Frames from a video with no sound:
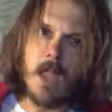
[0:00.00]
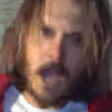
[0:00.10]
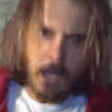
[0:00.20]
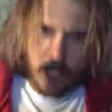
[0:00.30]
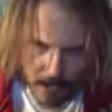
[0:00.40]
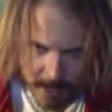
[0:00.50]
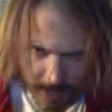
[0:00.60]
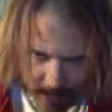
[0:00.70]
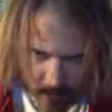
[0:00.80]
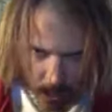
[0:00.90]
A
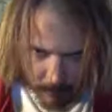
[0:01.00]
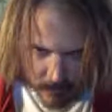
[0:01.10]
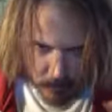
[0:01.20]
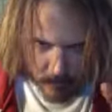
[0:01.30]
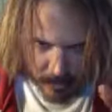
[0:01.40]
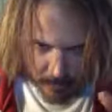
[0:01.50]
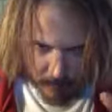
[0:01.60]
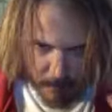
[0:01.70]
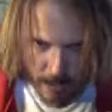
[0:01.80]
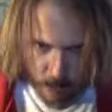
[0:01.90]
context of a certain kind
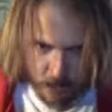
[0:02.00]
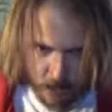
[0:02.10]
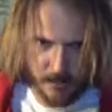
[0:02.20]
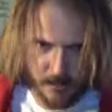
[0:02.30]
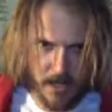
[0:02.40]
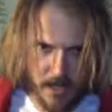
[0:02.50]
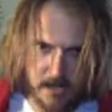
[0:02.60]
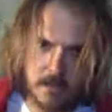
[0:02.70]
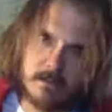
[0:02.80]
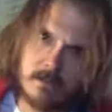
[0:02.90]
of boundary
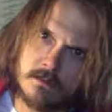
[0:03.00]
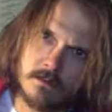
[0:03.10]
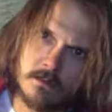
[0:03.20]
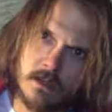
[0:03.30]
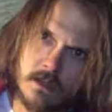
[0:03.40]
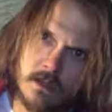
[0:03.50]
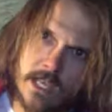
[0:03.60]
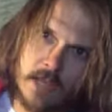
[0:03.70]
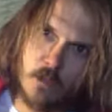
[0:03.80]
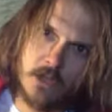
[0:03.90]
space
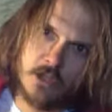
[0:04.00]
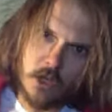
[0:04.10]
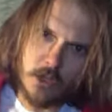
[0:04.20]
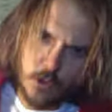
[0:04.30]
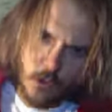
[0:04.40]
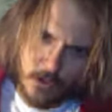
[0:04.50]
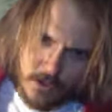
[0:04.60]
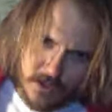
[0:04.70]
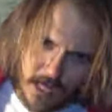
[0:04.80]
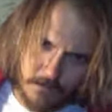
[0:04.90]
in which you
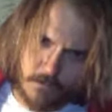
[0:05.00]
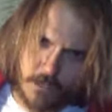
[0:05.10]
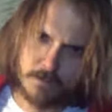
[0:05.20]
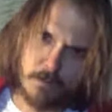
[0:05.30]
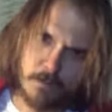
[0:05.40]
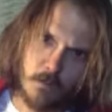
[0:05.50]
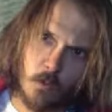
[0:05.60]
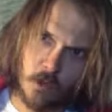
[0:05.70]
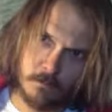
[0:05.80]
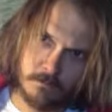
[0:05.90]
understand freedom to
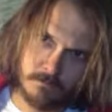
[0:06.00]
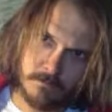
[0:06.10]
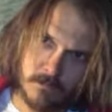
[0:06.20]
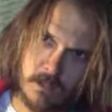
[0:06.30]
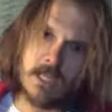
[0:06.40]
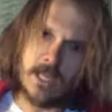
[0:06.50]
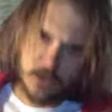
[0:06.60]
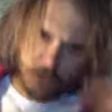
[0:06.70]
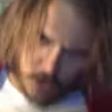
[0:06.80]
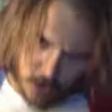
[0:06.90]
perform
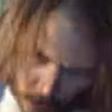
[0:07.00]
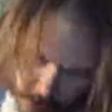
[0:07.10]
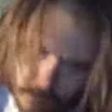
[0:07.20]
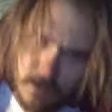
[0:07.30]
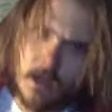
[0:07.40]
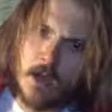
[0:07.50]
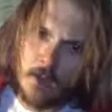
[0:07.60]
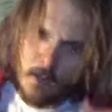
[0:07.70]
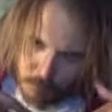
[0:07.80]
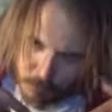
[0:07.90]
in certain
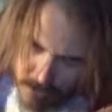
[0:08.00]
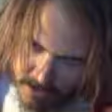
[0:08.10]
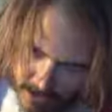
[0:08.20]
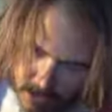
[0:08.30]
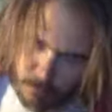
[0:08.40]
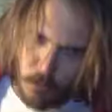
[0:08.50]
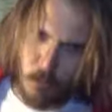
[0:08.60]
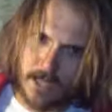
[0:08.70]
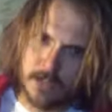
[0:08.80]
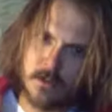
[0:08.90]
predictable
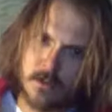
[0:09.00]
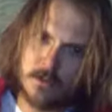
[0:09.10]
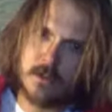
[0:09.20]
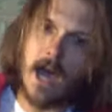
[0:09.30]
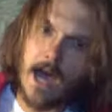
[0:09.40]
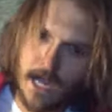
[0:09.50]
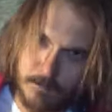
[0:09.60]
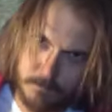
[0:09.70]
ways through time.